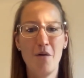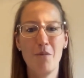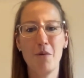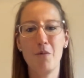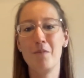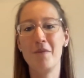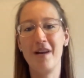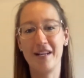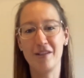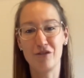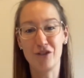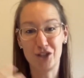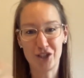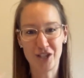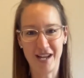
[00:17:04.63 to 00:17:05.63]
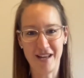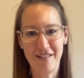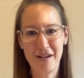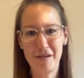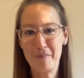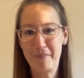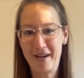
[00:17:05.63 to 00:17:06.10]
we women like to share
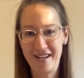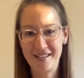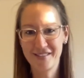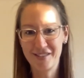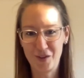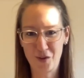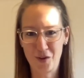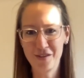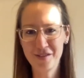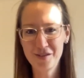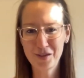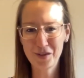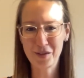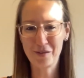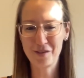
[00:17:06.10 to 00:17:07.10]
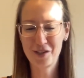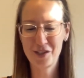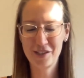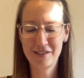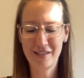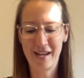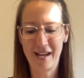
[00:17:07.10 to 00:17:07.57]
that and pass it on. So it's
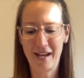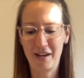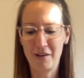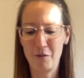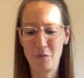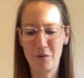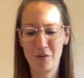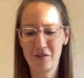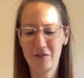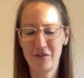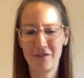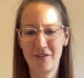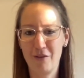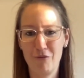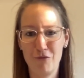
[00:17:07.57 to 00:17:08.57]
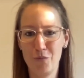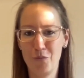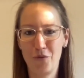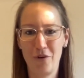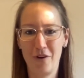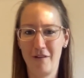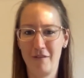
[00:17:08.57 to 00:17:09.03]
just like, was a room
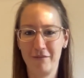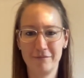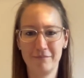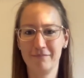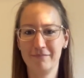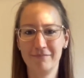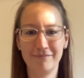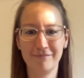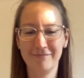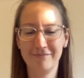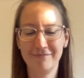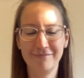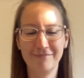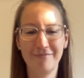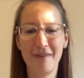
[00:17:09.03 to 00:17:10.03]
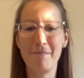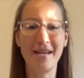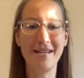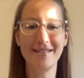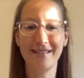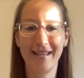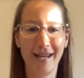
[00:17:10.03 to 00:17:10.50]
full of
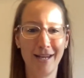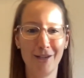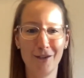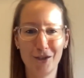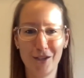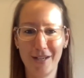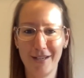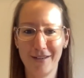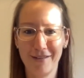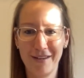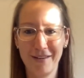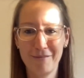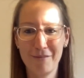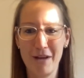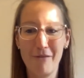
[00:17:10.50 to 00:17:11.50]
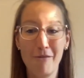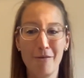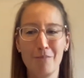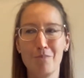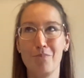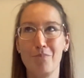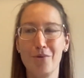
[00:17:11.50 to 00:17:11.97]
amazing energy and
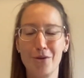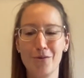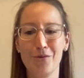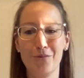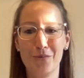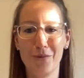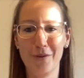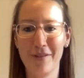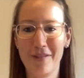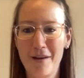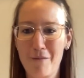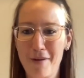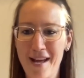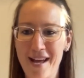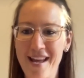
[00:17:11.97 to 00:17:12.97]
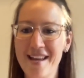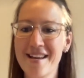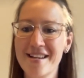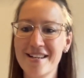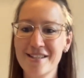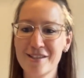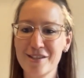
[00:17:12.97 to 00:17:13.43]
everyone beautiful in their way.
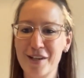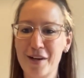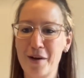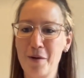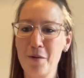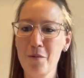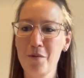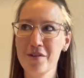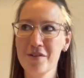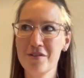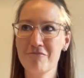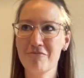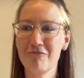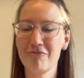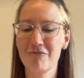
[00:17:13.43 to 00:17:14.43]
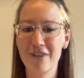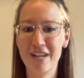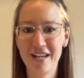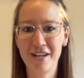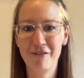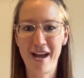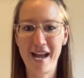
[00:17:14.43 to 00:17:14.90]
So it was
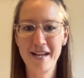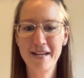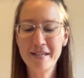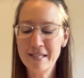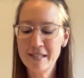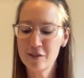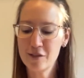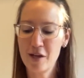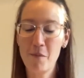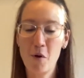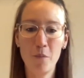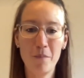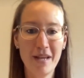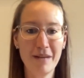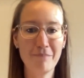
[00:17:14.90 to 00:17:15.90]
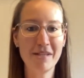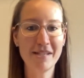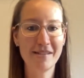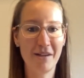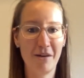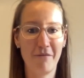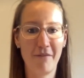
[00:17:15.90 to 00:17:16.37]
really great. So I'm opening
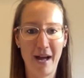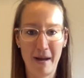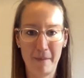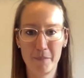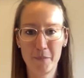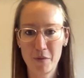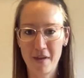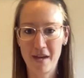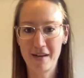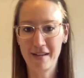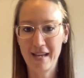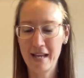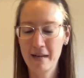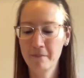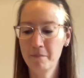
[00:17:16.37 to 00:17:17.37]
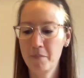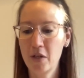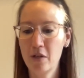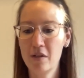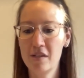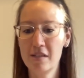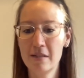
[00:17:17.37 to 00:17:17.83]
myself up to that again
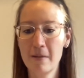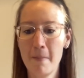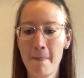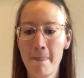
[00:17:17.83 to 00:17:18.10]
because